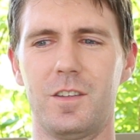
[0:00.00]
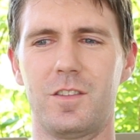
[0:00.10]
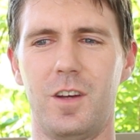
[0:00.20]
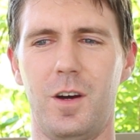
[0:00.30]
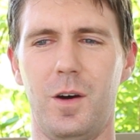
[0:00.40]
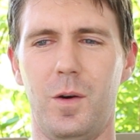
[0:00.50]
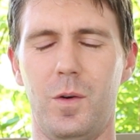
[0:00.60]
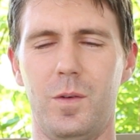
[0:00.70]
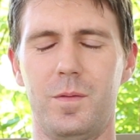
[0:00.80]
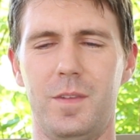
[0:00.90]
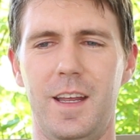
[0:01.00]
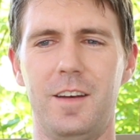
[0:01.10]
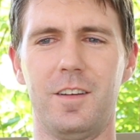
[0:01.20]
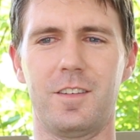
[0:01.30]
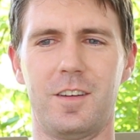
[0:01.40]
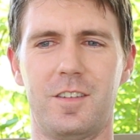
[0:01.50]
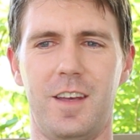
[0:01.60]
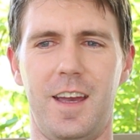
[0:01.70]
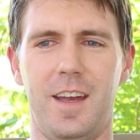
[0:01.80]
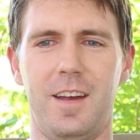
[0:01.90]
So, needless to
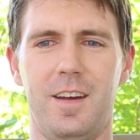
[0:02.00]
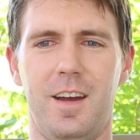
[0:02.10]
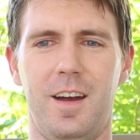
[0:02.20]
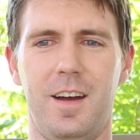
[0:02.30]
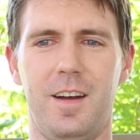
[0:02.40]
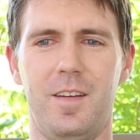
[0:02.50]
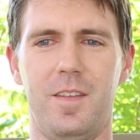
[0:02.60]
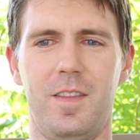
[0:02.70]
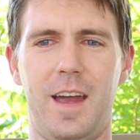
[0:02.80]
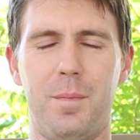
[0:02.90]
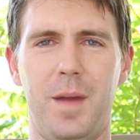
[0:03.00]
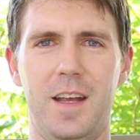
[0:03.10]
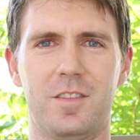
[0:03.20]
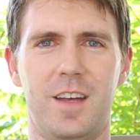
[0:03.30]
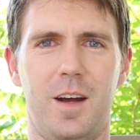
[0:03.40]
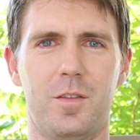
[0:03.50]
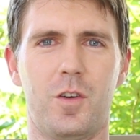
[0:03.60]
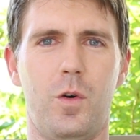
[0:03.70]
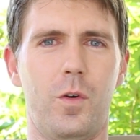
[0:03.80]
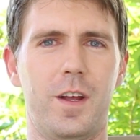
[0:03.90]
say, that may sound
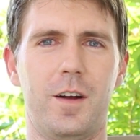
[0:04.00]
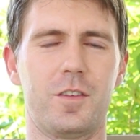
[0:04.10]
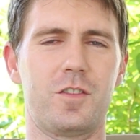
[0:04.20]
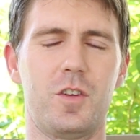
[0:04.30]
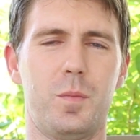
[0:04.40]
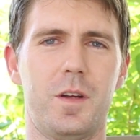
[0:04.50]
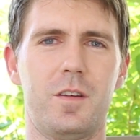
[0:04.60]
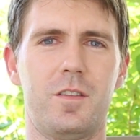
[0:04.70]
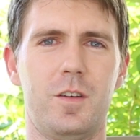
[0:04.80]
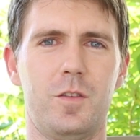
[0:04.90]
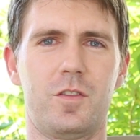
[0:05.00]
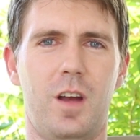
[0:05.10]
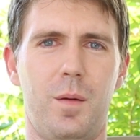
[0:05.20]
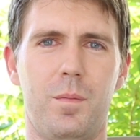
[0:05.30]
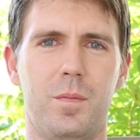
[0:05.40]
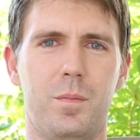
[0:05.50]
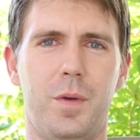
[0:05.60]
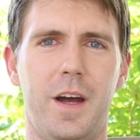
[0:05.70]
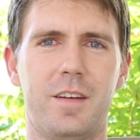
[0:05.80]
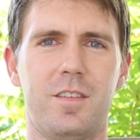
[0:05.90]
corny or stupid to some,
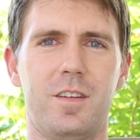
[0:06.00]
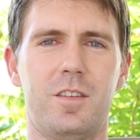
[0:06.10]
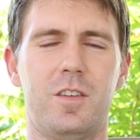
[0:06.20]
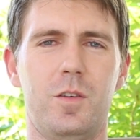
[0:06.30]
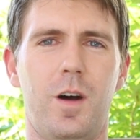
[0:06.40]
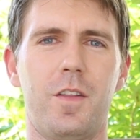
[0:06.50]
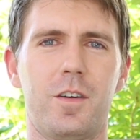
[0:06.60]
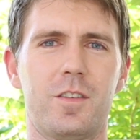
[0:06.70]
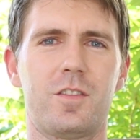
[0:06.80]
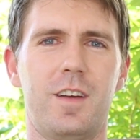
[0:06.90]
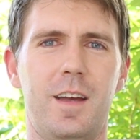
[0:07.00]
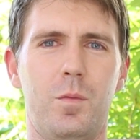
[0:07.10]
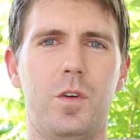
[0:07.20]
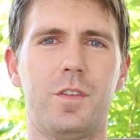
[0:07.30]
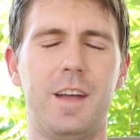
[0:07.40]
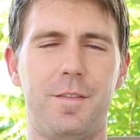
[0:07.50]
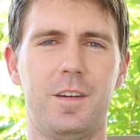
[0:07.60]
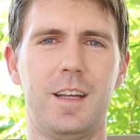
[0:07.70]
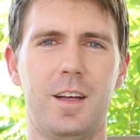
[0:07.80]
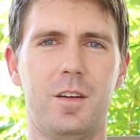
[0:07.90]
but to others it will
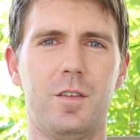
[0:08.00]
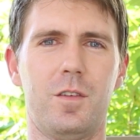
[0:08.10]
definitely